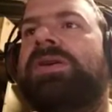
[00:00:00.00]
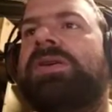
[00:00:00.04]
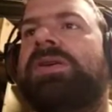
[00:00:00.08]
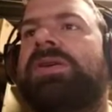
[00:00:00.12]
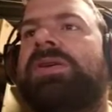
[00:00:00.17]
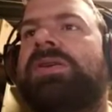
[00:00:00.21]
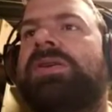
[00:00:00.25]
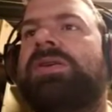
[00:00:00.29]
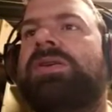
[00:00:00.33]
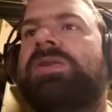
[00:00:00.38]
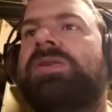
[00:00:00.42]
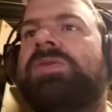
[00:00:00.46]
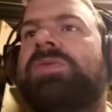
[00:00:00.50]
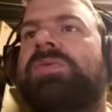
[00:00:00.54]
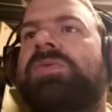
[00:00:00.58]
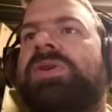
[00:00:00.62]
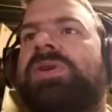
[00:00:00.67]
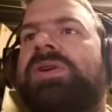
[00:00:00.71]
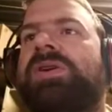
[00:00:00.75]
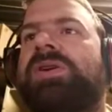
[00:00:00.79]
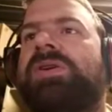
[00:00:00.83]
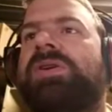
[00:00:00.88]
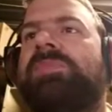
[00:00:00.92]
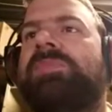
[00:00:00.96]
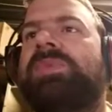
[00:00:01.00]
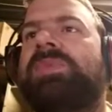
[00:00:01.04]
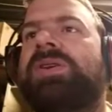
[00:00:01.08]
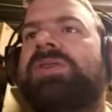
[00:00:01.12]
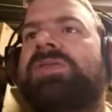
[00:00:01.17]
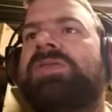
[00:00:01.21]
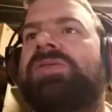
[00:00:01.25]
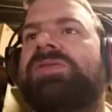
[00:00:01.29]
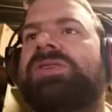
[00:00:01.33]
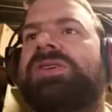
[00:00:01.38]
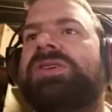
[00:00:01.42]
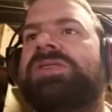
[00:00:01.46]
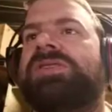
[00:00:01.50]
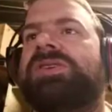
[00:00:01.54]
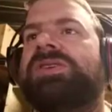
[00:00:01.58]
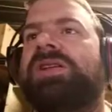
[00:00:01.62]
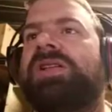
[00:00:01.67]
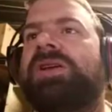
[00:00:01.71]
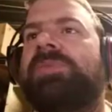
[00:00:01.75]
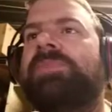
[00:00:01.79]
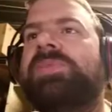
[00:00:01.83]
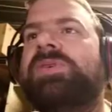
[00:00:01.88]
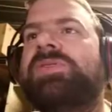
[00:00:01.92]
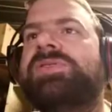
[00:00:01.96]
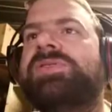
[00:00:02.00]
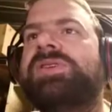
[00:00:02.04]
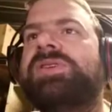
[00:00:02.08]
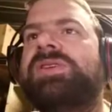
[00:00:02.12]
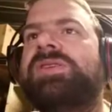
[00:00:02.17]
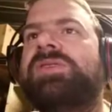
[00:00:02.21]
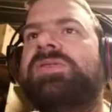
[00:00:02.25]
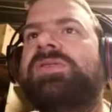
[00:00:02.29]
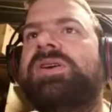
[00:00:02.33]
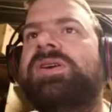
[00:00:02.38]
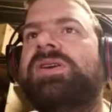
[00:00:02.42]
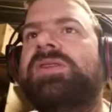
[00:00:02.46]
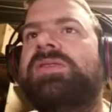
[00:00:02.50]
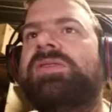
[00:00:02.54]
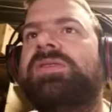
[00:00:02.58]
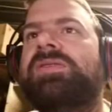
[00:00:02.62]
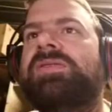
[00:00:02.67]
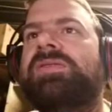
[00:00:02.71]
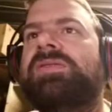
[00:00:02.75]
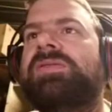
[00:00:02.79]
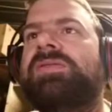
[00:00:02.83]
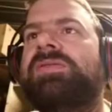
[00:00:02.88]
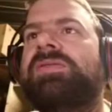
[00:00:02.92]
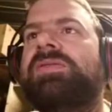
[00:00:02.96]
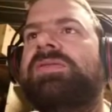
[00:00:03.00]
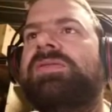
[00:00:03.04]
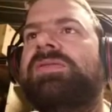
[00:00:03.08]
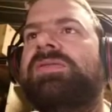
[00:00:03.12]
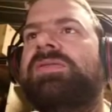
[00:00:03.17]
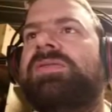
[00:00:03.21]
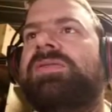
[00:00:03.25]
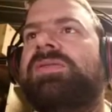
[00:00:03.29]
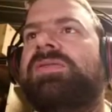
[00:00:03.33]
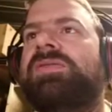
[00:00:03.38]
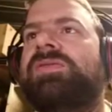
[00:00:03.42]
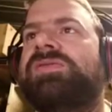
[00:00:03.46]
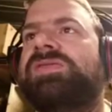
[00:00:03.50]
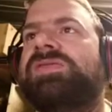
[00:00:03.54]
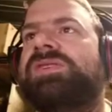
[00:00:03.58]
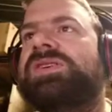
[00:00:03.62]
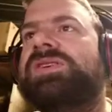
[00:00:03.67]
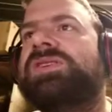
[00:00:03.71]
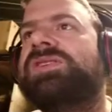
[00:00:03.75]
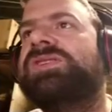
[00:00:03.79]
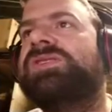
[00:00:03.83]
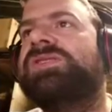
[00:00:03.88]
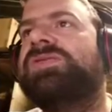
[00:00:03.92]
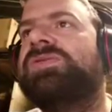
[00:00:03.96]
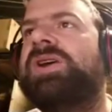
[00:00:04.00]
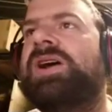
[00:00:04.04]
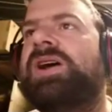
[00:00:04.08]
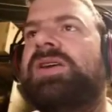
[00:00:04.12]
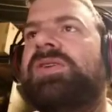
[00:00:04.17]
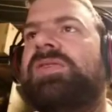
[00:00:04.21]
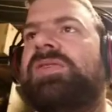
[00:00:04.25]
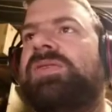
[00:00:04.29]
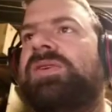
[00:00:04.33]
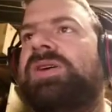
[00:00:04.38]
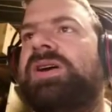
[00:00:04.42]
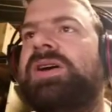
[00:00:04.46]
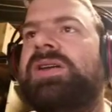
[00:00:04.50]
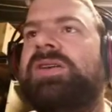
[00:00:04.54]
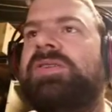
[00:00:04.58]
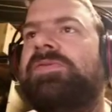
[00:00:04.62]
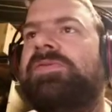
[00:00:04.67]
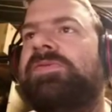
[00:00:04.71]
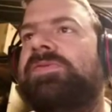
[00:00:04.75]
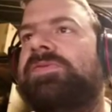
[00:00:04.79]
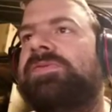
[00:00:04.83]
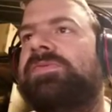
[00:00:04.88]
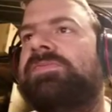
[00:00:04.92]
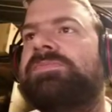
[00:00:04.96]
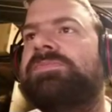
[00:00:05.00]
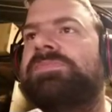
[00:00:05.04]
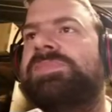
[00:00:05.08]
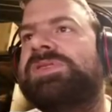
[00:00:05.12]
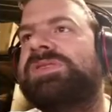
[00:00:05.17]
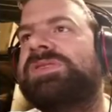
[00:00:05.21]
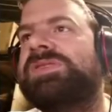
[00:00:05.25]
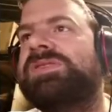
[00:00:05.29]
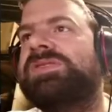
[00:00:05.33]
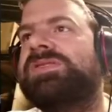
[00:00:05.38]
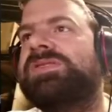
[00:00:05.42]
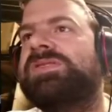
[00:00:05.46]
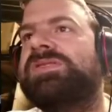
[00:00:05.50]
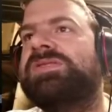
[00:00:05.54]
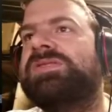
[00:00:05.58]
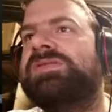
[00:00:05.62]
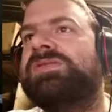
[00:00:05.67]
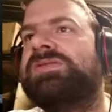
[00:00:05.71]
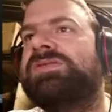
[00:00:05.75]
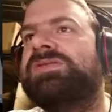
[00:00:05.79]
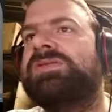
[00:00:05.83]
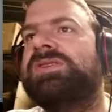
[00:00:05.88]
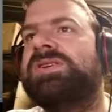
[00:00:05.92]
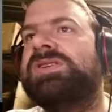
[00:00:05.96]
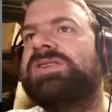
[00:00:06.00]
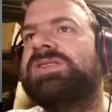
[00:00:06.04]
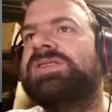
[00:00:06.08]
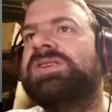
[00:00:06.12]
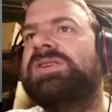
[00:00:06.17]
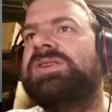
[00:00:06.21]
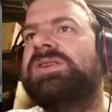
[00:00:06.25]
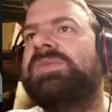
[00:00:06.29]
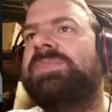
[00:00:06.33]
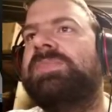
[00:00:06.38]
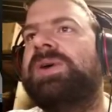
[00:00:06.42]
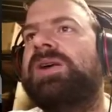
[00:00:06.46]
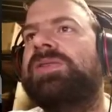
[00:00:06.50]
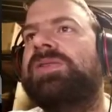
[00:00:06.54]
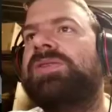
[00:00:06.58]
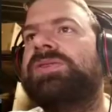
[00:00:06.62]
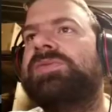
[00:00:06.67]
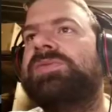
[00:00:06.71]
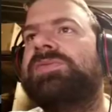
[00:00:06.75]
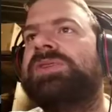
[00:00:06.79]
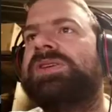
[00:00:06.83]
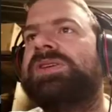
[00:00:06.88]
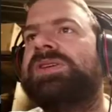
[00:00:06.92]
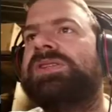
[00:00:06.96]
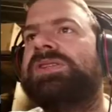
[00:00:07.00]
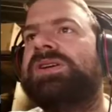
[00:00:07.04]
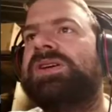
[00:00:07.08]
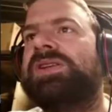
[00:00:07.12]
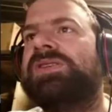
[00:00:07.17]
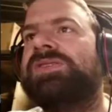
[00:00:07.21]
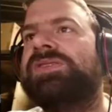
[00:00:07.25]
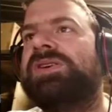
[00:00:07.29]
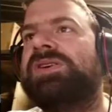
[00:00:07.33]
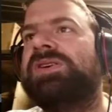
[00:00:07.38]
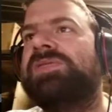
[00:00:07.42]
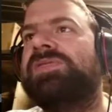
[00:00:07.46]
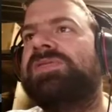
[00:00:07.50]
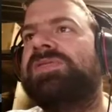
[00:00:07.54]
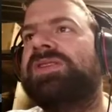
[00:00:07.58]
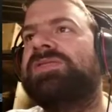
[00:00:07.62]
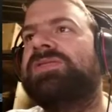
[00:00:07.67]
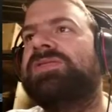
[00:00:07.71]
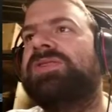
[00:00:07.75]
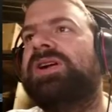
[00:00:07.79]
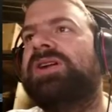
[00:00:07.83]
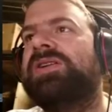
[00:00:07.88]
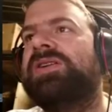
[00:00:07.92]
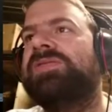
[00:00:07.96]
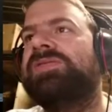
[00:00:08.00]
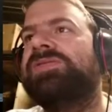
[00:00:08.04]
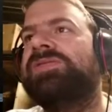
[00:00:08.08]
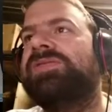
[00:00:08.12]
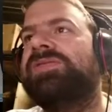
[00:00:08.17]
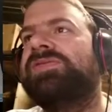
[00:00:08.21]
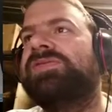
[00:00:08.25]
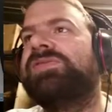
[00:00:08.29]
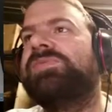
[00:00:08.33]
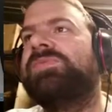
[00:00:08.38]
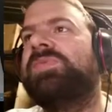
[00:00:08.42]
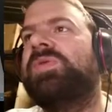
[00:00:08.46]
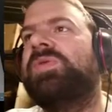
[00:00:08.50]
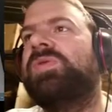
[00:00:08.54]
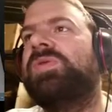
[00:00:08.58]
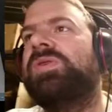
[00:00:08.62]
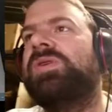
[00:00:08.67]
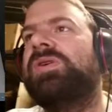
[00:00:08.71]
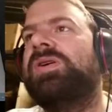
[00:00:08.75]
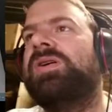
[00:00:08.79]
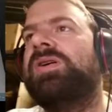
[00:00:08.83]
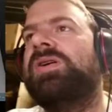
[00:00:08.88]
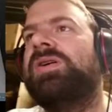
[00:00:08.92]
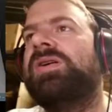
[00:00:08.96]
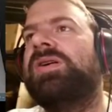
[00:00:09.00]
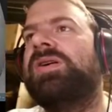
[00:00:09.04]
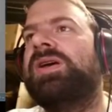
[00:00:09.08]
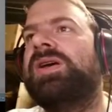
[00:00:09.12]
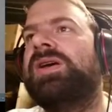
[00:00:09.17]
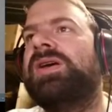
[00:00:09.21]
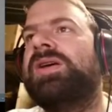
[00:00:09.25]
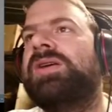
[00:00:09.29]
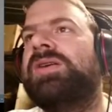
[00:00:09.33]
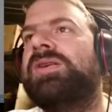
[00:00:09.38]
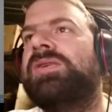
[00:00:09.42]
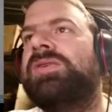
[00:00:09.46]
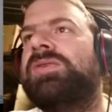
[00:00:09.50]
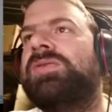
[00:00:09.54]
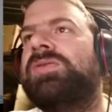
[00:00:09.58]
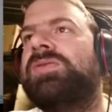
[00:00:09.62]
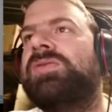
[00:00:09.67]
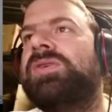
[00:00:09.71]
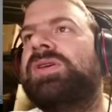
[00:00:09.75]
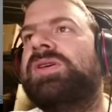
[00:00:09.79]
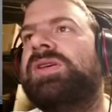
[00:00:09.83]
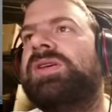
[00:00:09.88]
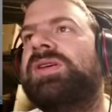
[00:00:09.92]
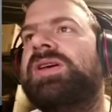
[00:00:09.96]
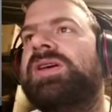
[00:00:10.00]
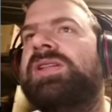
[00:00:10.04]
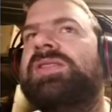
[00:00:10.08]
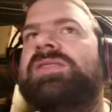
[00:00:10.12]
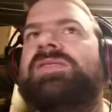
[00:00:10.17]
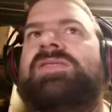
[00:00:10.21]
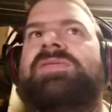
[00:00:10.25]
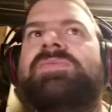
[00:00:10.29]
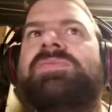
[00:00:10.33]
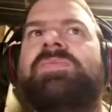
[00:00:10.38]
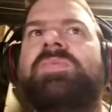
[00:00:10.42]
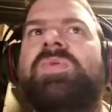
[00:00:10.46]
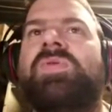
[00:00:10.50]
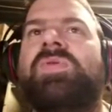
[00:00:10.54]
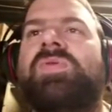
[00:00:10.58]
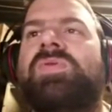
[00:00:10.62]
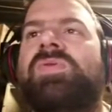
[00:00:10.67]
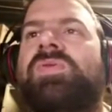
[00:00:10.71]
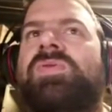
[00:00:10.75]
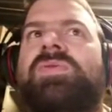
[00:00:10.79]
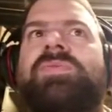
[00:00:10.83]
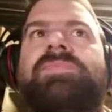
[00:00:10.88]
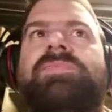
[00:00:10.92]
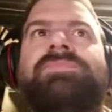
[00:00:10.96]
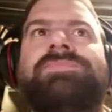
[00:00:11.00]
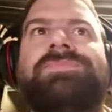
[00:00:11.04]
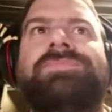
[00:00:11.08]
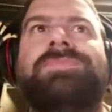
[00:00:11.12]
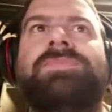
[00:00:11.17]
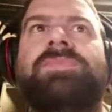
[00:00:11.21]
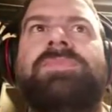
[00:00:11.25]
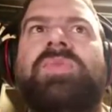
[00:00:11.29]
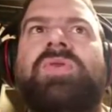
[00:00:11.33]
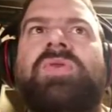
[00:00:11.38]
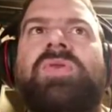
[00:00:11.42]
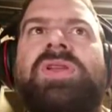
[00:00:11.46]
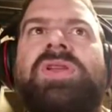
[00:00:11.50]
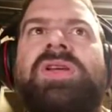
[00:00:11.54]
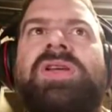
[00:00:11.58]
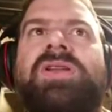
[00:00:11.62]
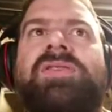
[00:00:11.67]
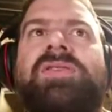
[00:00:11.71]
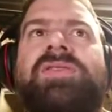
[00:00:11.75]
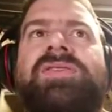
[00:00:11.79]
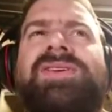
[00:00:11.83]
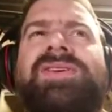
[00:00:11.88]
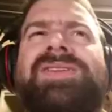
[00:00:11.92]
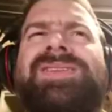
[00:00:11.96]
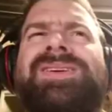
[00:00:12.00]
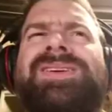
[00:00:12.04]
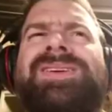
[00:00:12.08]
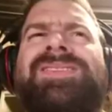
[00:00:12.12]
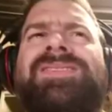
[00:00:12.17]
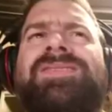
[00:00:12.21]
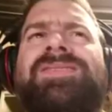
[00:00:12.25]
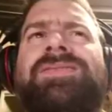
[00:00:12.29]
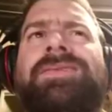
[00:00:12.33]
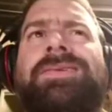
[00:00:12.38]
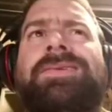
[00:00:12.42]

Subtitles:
you want to bring the detail up, because then you can, because each triangle kind of is an amount of detail. So if the triangles are smaller, you can get more little details.